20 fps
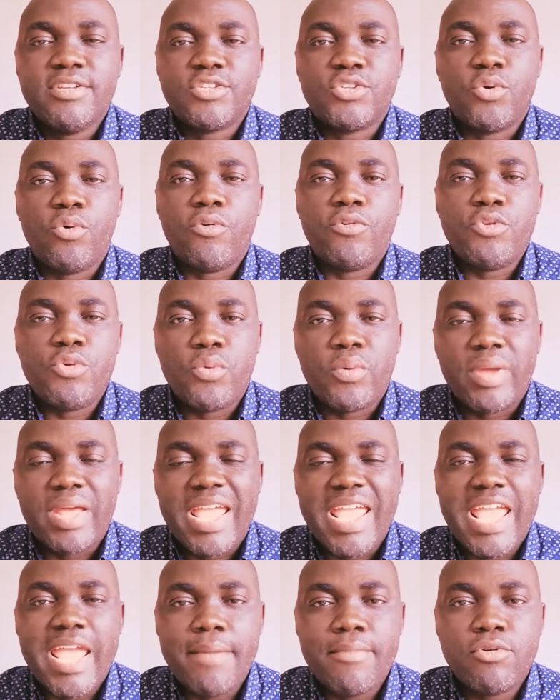So you
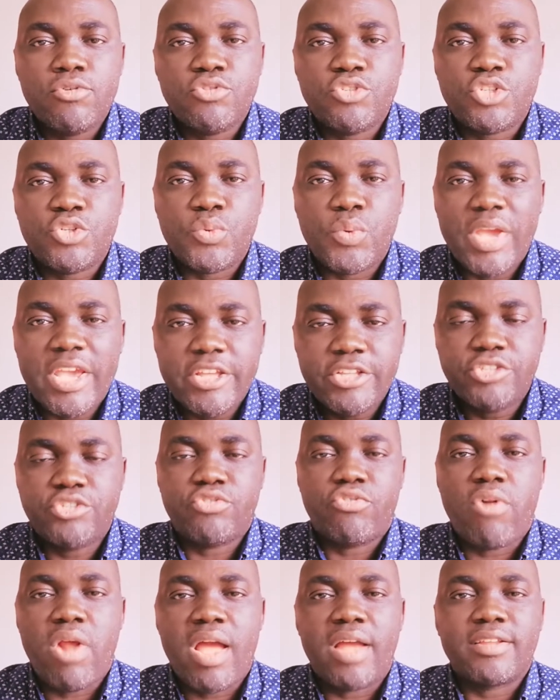are able to
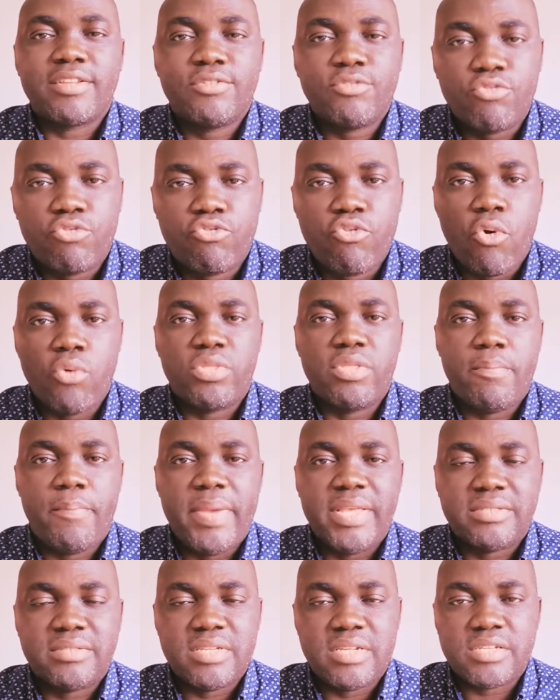interact, to grow the
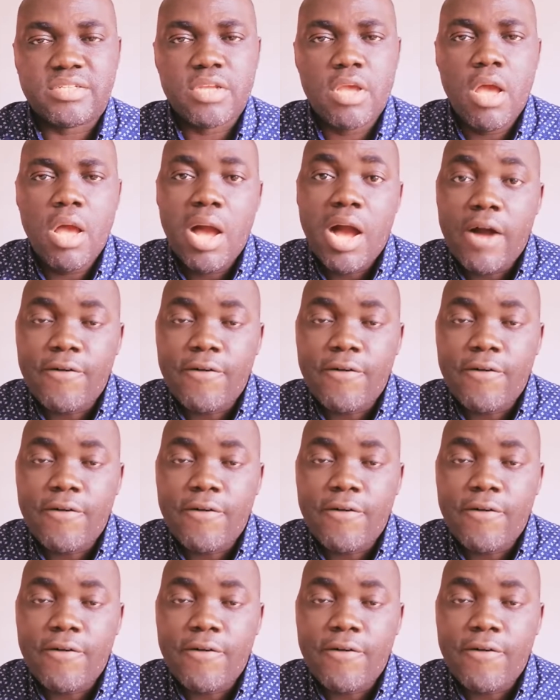business.